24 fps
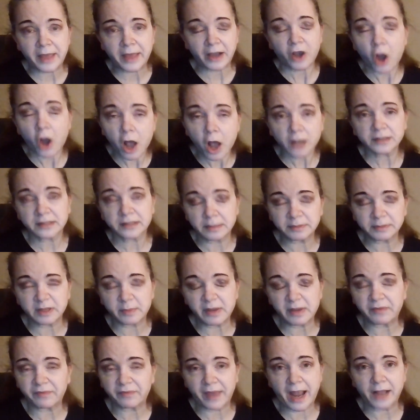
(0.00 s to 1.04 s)
that caused them to
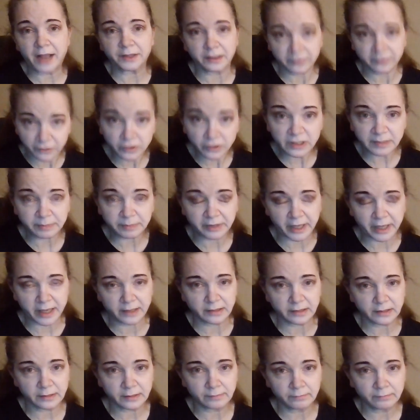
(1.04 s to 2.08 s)
be fat in the first
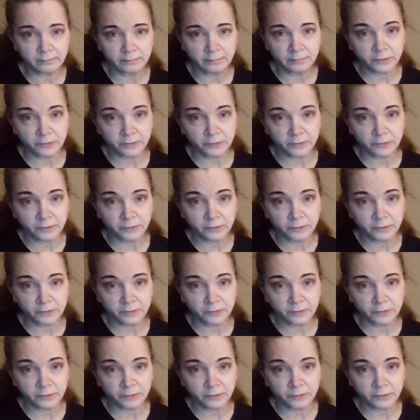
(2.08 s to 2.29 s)
place.